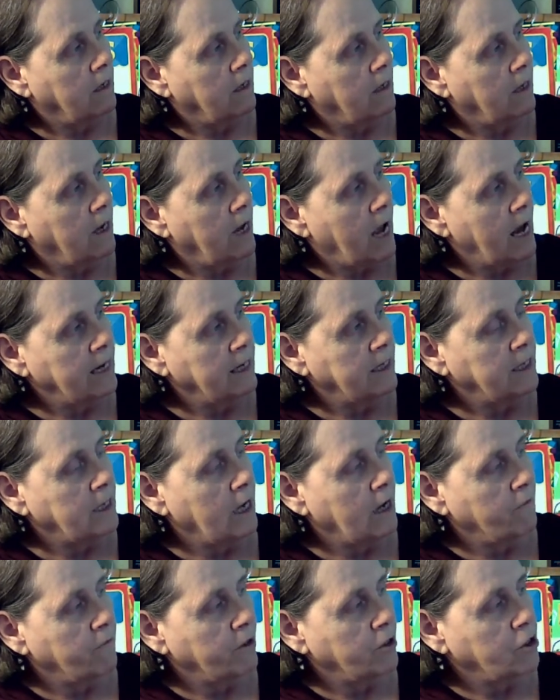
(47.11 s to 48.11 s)
how to
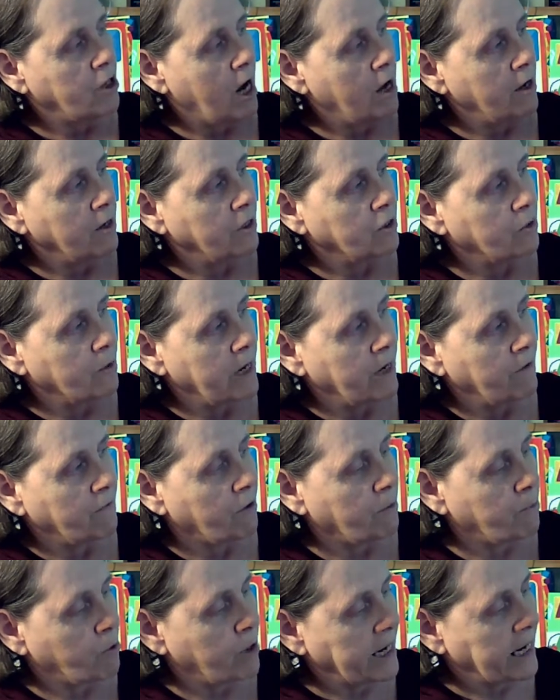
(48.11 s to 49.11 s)
tell if your child is ready for
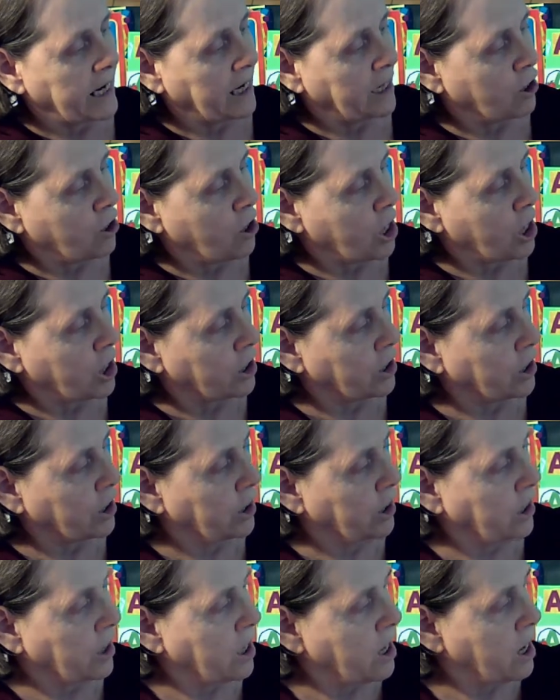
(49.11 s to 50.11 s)

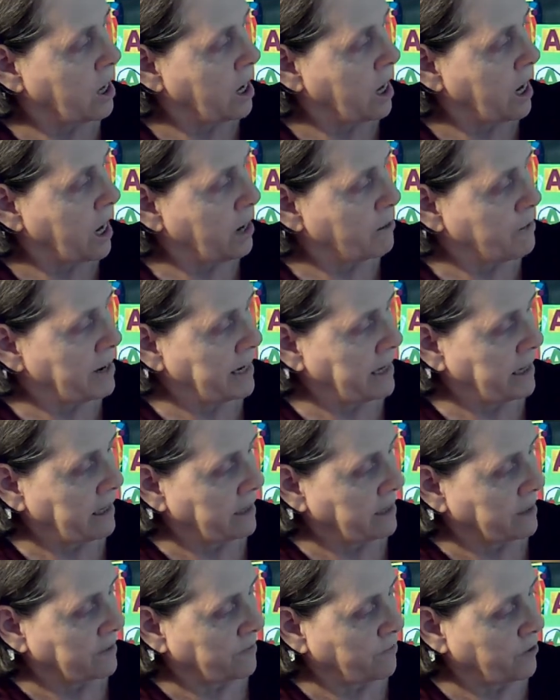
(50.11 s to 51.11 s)
pre-kindergarten and
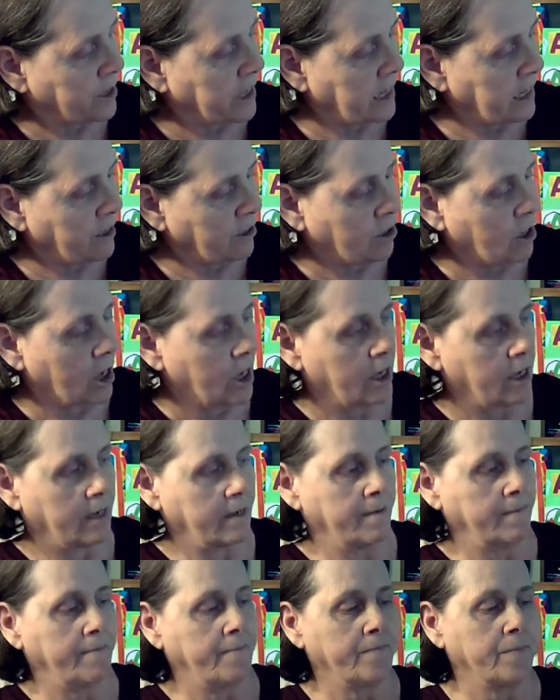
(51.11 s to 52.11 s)
readiness for kindergarten.